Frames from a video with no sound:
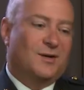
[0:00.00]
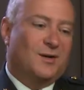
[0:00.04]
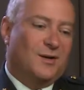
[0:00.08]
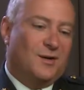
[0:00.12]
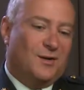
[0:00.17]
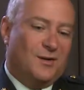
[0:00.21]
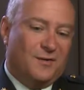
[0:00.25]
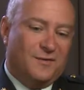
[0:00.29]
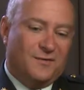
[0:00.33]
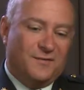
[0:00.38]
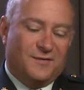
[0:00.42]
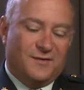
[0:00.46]

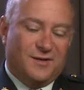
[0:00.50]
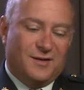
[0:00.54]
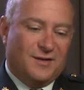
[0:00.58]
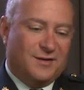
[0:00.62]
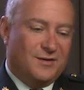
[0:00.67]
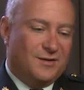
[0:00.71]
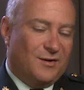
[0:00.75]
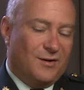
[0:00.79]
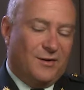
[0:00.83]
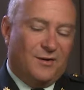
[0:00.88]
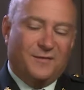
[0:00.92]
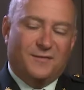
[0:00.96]

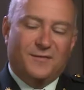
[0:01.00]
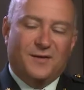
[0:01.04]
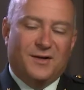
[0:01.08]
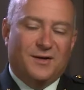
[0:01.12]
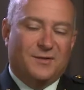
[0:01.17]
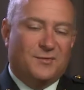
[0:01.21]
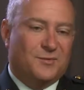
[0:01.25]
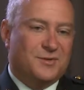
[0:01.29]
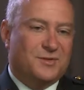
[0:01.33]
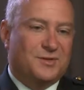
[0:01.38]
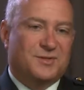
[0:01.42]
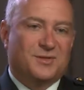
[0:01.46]
all of
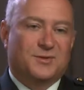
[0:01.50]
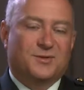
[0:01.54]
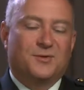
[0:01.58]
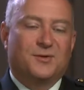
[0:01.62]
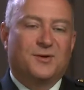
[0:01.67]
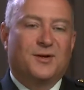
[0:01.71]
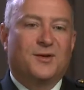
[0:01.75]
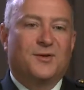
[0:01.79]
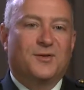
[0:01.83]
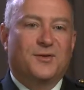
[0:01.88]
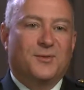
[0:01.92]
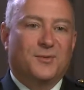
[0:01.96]
that was
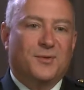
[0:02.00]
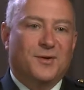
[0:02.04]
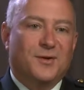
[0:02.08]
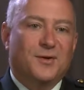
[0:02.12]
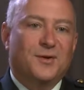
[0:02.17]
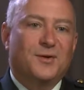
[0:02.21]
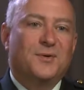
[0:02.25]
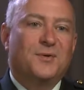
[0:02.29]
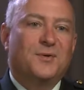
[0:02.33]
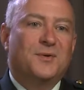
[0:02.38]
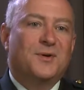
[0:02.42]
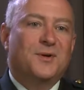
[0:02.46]
thrown out the
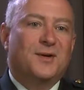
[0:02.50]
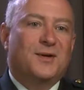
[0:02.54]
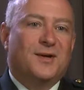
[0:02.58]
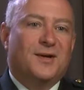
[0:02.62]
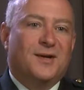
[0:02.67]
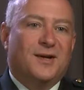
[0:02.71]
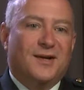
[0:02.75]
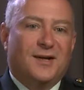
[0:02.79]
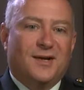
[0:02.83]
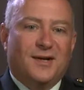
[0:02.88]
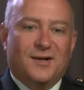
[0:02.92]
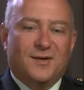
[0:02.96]
window,
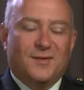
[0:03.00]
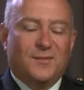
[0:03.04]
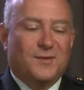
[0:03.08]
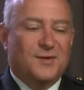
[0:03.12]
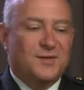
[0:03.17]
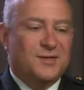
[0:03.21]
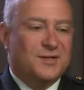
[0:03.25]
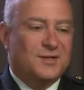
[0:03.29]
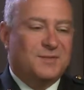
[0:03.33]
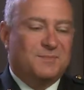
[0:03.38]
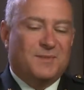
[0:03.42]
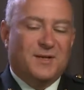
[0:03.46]
and we
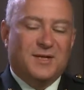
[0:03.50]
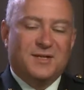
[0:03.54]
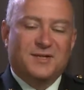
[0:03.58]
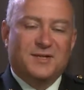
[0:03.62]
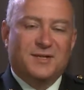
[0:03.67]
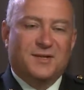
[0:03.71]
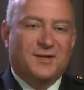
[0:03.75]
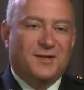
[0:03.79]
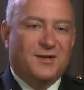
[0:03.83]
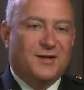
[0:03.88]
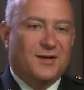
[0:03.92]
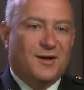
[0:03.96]
just
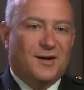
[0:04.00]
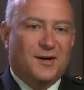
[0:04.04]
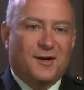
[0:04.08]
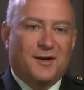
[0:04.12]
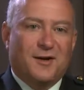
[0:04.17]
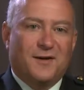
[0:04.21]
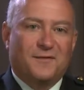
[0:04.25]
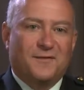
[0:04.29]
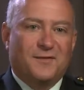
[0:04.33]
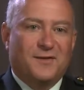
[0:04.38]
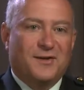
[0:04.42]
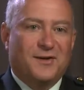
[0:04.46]
basically got
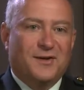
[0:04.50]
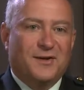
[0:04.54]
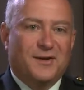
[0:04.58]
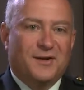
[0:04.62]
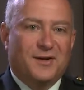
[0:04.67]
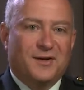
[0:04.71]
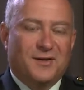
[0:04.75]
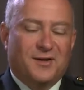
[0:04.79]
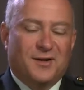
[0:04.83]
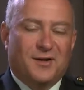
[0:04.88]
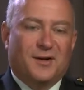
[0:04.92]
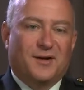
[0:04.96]
off
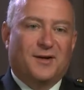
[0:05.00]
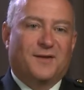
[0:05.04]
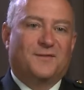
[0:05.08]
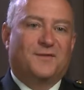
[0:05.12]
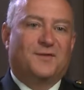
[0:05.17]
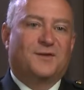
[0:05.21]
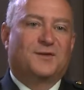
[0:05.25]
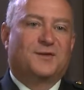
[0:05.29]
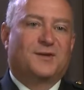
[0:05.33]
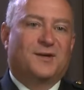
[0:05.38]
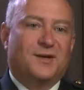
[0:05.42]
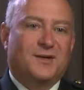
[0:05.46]

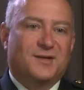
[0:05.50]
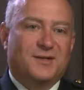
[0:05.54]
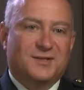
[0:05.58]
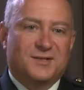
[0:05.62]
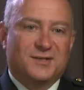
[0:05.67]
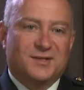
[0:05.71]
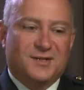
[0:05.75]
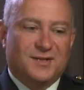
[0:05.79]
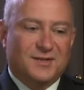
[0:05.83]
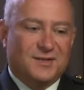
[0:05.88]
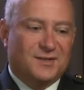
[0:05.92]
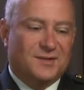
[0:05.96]
the
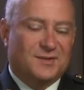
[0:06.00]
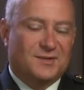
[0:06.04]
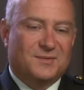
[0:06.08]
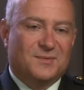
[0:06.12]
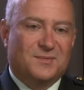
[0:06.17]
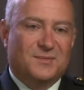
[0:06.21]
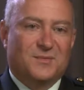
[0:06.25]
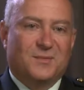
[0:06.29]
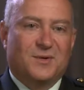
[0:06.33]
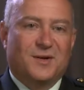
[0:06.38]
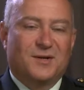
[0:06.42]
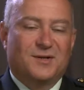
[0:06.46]
trucks and
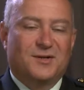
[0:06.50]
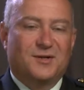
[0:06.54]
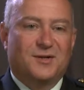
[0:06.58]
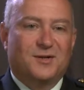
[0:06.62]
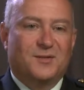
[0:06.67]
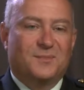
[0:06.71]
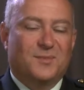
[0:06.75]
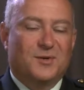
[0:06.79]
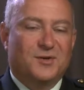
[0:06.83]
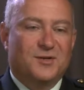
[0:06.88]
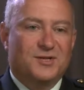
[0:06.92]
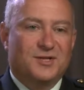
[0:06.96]
walked
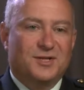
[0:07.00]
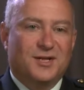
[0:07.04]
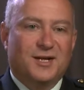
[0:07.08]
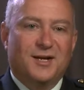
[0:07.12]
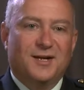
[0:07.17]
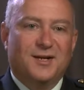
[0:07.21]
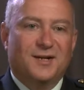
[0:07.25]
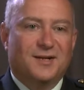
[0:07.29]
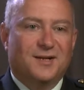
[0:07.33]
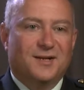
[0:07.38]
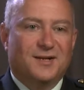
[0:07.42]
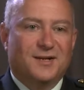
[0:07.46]
into
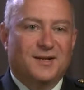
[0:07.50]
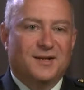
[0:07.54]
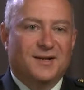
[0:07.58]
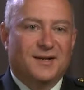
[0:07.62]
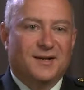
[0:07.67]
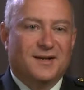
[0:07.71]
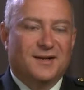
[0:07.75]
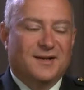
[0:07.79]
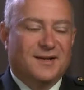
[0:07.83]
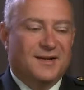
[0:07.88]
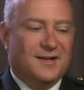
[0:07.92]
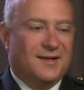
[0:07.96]
Berger,
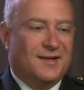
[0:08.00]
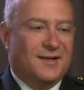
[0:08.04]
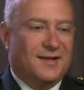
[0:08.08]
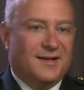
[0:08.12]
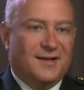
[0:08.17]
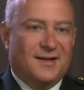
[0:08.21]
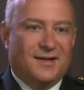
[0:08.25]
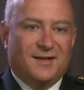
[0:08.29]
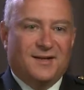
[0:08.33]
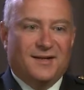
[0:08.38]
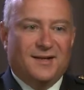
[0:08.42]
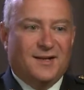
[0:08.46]

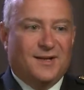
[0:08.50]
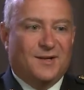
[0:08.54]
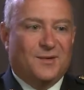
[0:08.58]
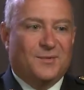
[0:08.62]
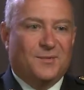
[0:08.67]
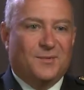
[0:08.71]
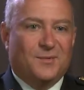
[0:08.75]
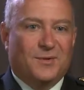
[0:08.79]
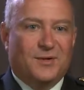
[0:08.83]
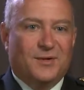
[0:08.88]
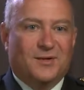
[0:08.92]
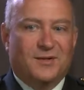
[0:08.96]
and
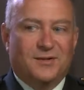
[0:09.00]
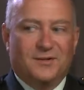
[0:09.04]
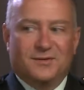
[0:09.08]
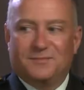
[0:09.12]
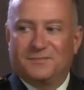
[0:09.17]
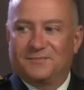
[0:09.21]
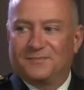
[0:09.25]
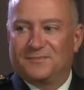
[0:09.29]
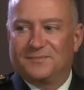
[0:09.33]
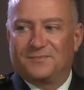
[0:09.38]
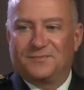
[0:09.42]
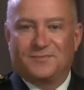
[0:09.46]
like, well,
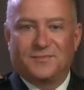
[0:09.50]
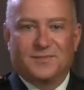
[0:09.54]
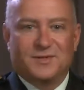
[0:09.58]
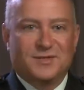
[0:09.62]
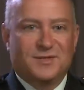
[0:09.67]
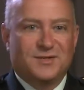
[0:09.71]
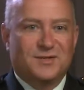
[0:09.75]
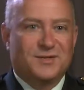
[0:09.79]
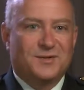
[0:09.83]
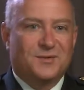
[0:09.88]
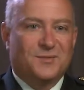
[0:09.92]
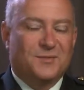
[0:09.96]

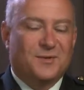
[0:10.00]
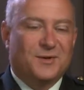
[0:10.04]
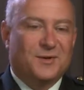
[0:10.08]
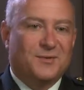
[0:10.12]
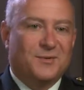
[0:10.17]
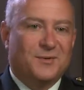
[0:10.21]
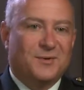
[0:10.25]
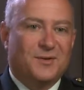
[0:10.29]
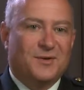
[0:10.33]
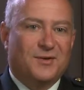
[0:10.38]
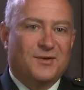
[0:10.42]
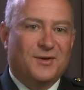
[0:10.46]
this isn't where
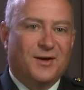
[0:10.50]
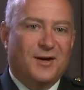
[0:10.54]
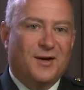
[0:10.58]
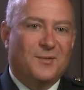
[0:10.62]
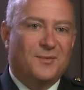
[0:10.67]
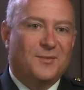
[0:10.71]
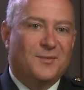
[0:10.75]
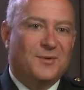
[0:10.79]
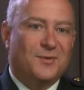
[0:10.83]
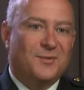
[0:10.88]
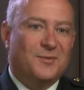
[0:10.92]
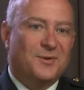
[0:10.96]
we
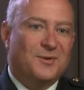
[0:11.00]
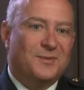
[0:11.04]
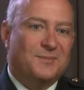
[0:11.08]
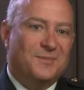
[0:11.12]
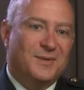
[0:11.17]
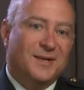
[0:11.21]
thought we would